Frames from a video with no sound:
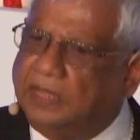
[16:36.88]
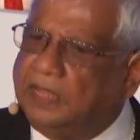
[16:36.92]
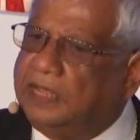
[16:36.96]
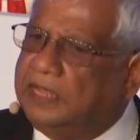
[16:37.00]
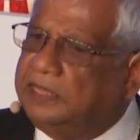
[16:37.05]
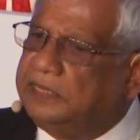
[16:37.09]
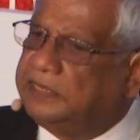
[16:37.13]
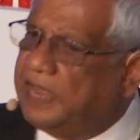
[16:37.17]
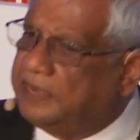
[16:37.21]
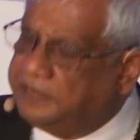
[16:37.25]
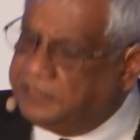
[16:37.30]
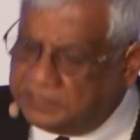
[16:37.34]

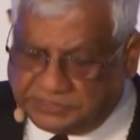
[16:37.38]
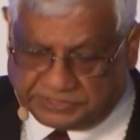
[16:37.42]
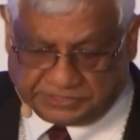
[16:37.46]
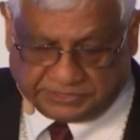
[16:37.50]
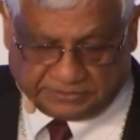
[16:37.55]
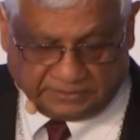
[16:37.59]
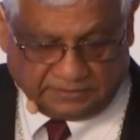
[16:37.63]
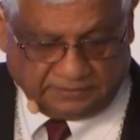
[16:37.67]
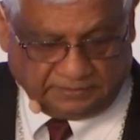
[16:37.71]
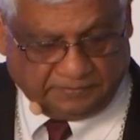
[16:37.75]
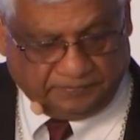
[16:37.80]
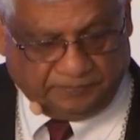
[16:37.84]
In
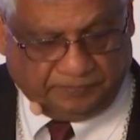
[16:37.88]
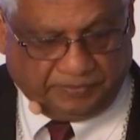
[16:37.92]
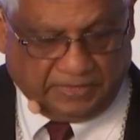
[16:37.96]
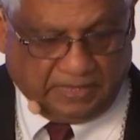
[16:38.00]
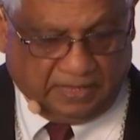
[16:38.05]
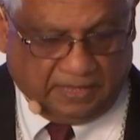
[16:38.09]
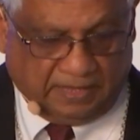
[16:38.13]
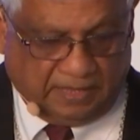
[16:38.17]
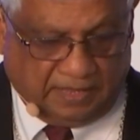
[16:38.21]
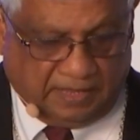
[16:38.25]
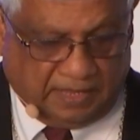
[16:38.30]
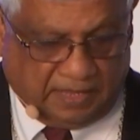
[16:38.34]
addition,
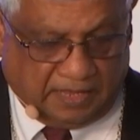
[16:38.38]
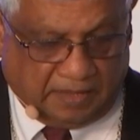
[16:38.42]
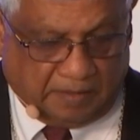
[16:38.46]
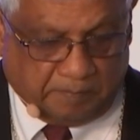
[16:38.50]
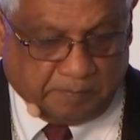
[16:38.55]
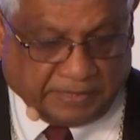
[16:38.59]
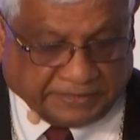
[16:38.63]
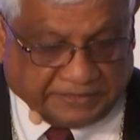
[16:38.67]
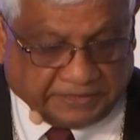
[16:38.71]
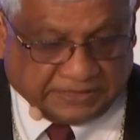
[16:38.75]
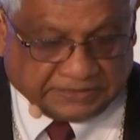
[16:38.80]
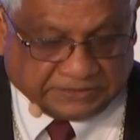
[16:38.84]

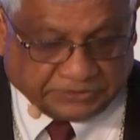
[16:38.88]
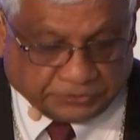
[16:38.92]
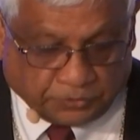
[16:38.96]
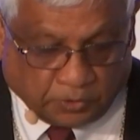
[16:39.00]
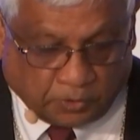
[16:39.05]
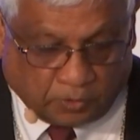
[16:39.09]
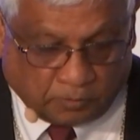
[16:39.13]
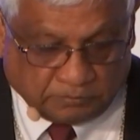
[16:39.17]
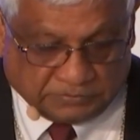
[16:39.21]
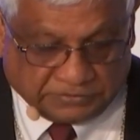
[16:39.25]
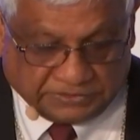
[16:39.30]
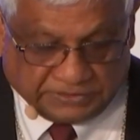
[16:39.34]
Methodist
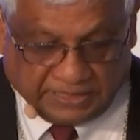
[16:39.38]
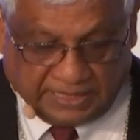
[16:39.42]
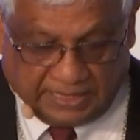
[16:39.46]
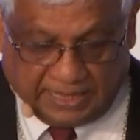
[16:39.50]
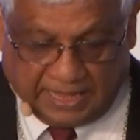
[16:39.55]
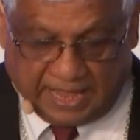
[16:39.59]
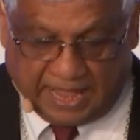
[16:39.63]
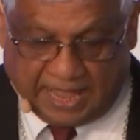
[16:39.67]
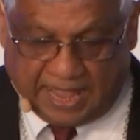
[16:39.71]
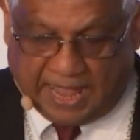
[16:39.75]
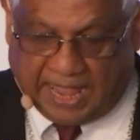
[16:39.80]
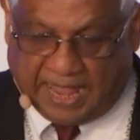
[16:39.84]
Homes
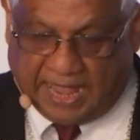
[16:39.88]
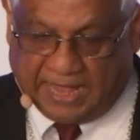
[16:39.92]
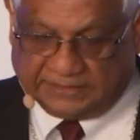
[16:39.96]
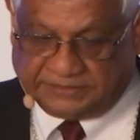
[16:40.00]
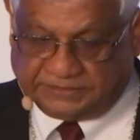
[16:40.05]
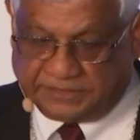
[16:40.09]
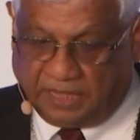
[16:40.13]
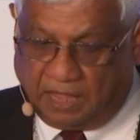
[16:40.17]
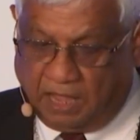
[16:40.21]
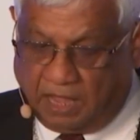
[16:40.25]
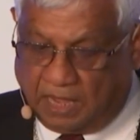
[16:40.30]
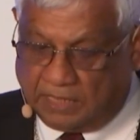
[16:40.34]
has
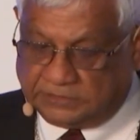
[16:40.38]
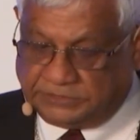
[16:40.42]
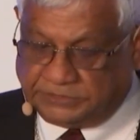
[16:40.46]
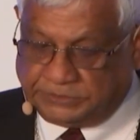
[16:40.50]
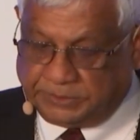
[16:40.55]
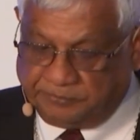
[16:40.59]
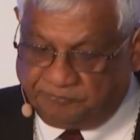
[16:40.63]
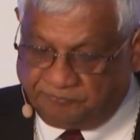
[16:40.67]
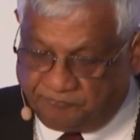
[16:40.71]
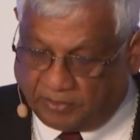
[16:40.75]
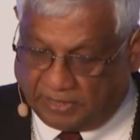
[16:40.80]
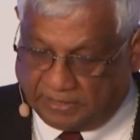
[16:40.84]
a
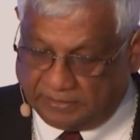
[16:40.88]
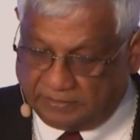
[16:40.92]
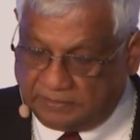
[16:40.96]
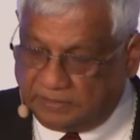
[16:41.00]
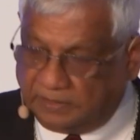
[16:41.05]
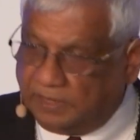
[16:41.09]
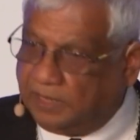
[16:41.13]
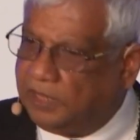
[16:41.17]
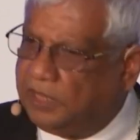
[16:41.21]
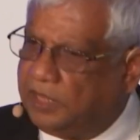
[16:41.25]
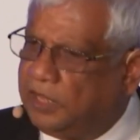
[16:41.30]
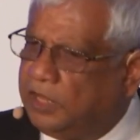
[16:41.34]
hardship fund
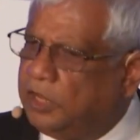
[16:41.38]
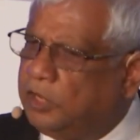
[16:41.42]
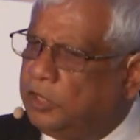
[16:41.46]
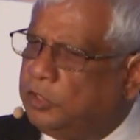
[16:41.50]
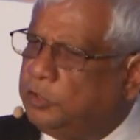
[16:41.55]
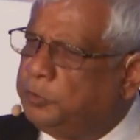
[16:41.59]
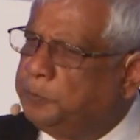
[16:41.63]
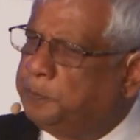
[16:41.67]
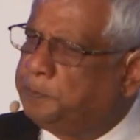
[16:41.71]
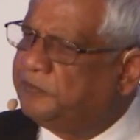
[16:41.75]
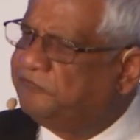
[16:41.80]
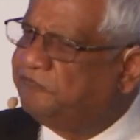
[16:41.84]

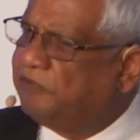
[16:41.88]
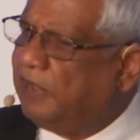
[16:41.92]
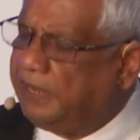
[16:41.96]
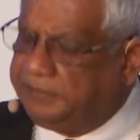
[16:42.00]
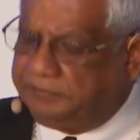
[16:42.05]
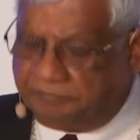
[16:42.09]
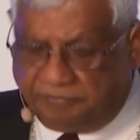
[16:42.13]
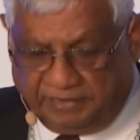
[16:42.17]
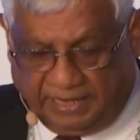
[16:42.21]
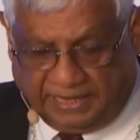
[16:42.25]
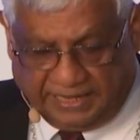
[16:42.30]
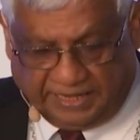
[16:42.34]
to
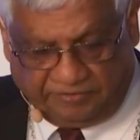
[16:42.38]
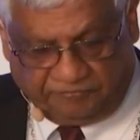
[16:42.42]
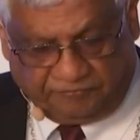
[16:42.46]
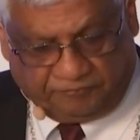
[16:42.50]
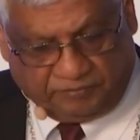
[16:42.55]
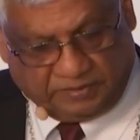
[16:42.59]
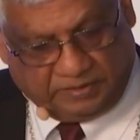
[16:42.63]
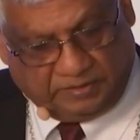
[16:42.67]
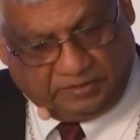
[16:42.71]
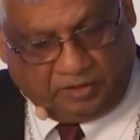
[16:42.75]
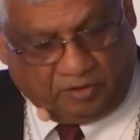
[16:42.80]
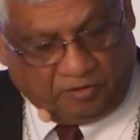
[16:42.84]
provide relief
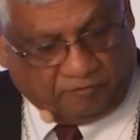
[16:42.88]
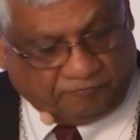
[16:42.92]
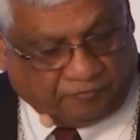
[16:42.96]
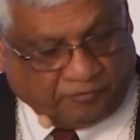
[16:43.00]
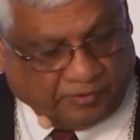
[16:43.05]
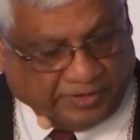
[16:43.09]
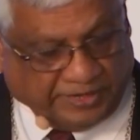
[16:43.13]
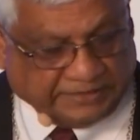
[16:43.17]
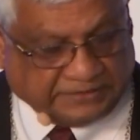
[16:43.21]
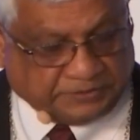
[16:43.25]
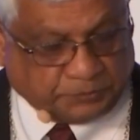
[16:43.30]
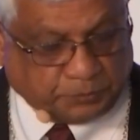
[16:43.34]
for
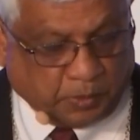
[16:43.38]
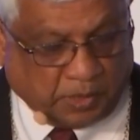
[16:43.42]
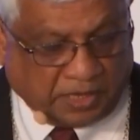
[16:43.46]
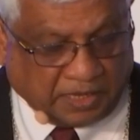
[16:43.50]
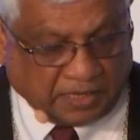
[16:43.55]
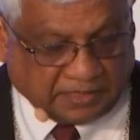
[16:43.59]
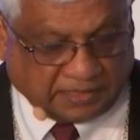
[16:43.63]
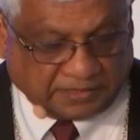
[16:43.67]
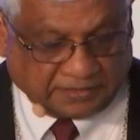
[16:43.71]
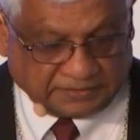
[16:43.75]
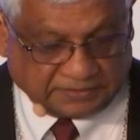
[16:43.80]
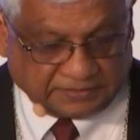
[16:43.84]
its
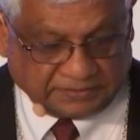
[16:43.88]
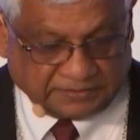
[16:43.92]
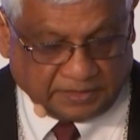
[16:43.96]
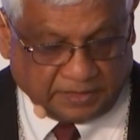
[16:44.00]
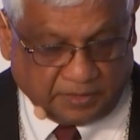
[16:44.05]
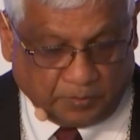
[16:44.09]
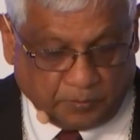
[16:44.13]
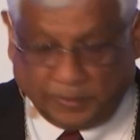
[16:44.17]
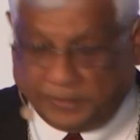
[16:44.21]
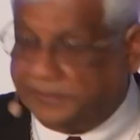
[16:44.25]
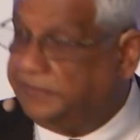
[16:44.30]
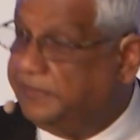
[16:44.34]
workers
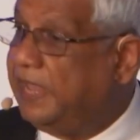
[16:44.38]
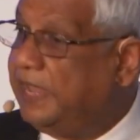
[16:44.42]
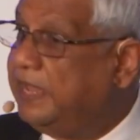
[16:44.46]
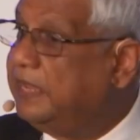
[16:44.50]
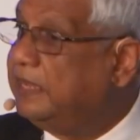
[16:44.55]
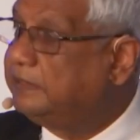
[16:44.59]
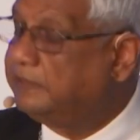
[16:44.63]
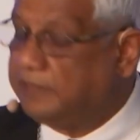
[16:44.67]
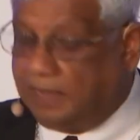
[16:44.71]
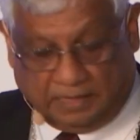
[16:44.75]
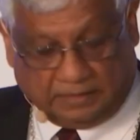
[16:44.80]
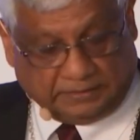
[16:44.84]
when they
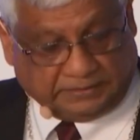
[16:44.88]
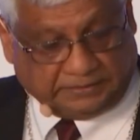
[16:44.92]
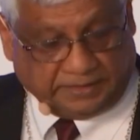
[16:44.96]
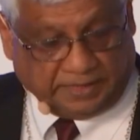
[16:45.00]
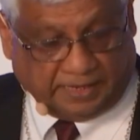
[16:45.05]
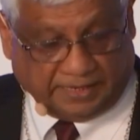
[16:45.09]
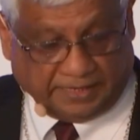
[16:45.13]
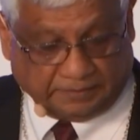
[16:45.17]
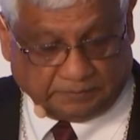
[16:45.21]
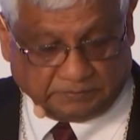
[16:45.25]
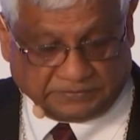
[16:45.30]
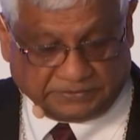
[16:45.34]
hit hard
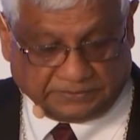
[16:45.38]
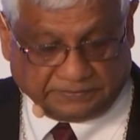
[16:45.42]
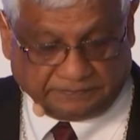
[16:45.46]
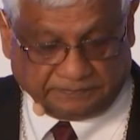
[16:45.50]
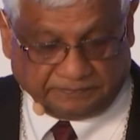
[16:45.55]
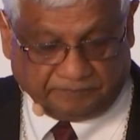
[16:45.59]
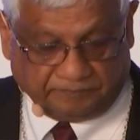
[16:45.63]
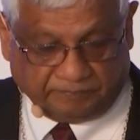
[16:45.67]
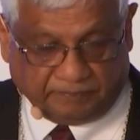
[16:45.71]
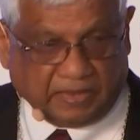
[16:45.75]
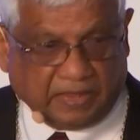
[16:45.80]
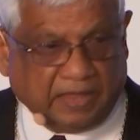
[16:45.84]
times.
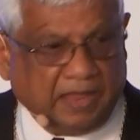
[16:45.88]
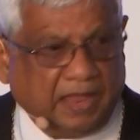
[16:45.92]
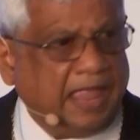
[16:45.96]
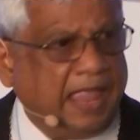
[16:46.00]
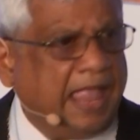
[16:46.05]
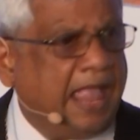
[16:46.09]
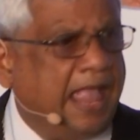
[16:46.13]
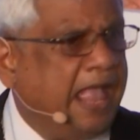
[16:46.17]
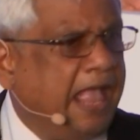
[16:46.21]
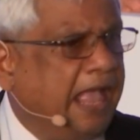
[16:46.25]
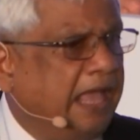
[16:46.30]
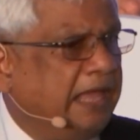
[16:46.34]

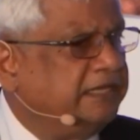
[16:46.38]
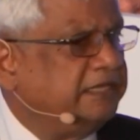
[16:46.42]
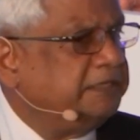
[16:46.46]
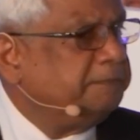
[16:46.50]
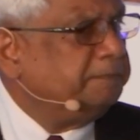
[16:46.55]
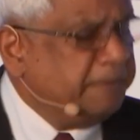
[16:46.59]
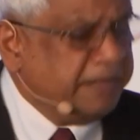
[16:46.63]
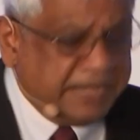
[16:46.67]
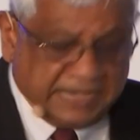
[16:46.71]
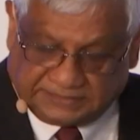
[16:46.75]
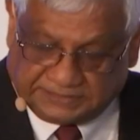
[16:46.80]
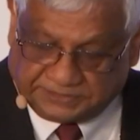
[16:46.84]
And
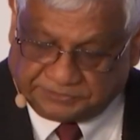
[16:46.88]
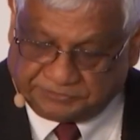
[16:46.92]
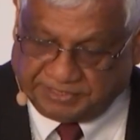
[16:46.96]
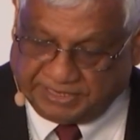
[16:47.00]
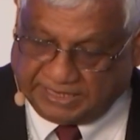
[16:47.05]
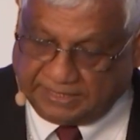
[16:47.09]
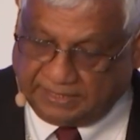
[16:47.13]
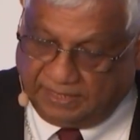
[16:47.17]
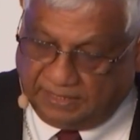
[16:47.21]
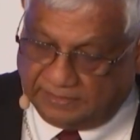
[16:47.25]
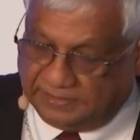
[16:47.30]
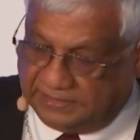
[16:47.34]

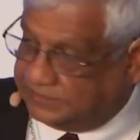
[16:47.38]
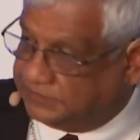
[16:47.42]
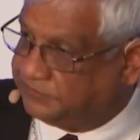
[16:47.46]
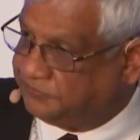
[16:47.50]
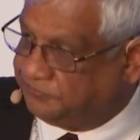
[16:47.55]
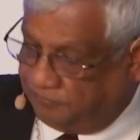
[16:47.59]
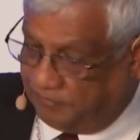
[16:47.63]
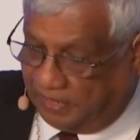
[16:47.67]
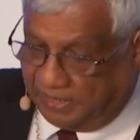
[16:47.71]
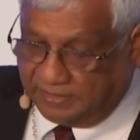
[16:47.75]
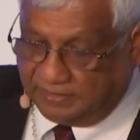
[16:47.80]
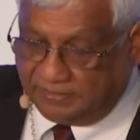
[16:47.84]
administering this
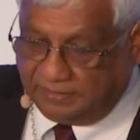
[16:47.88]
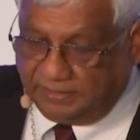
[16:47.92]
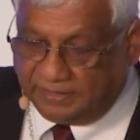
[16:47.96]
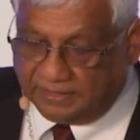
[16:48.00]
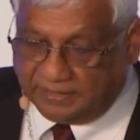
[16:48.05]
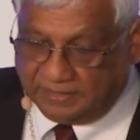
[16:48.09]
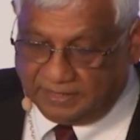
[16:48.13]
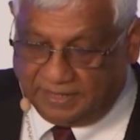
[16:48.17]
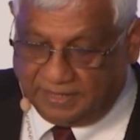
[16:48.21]
fund